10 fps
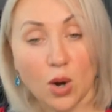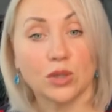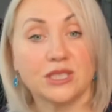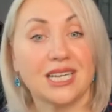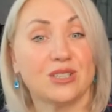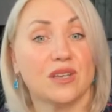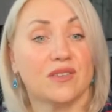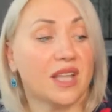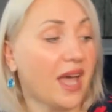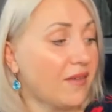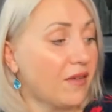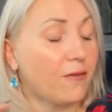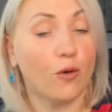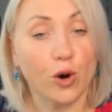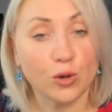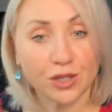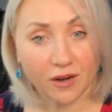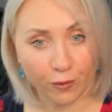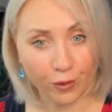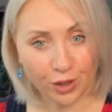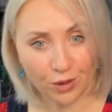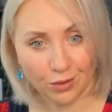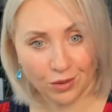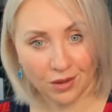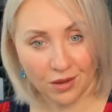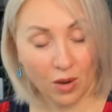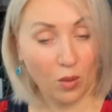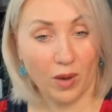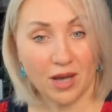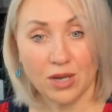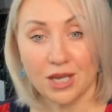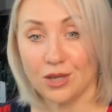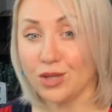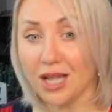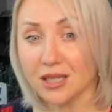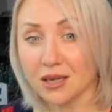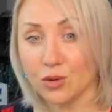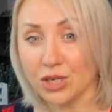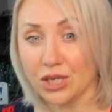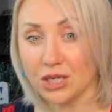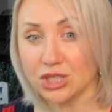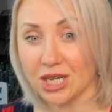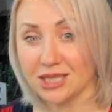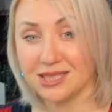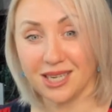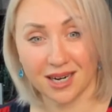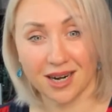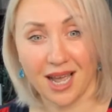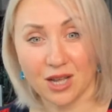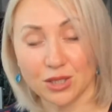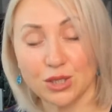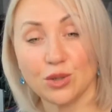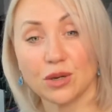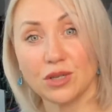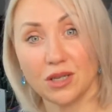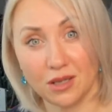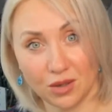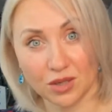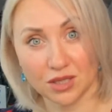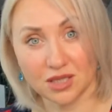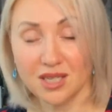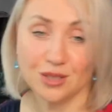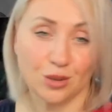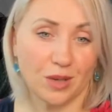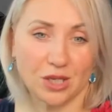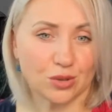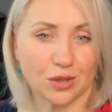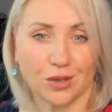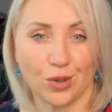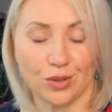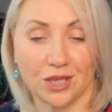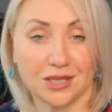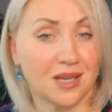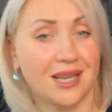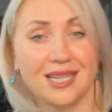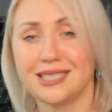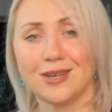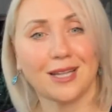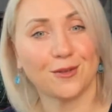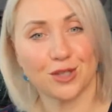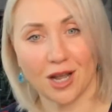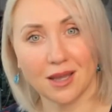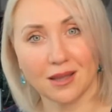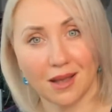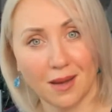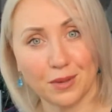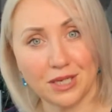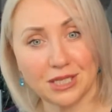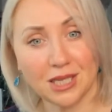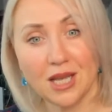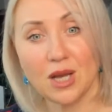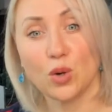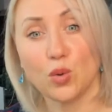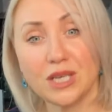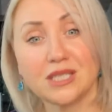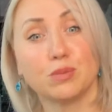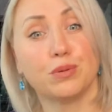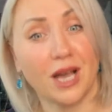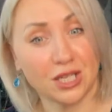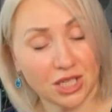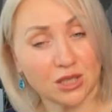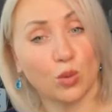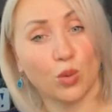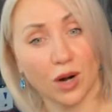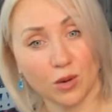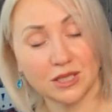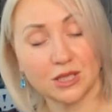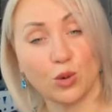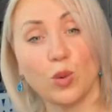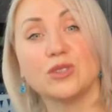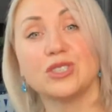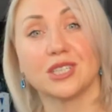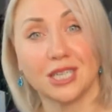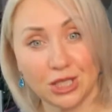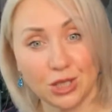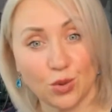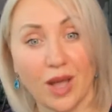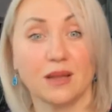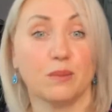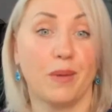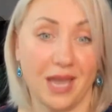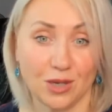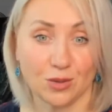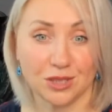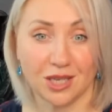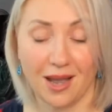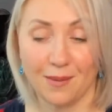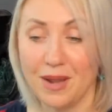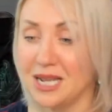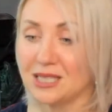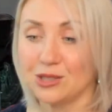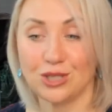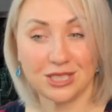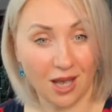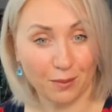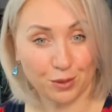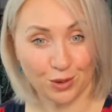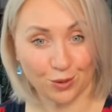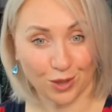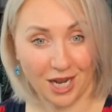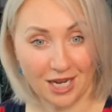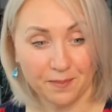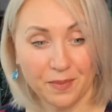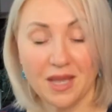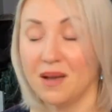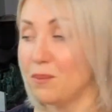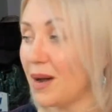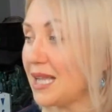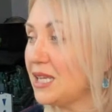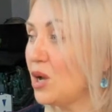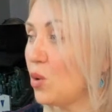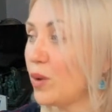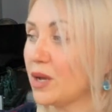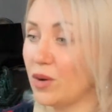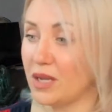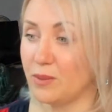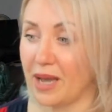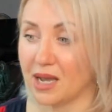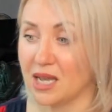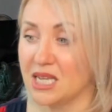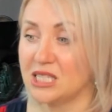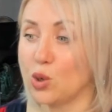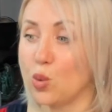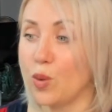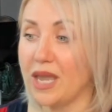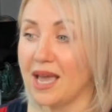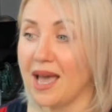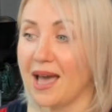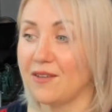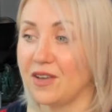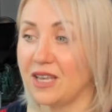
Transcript: or they don't even have a folder for you, well, you're not ruining just their record, you're ruining yours. So make sure you know this. It's a lot of trucking companies who is pleasure to work with, who will treat you and pay you on time. So it's up to you, right? But we're going back. So we have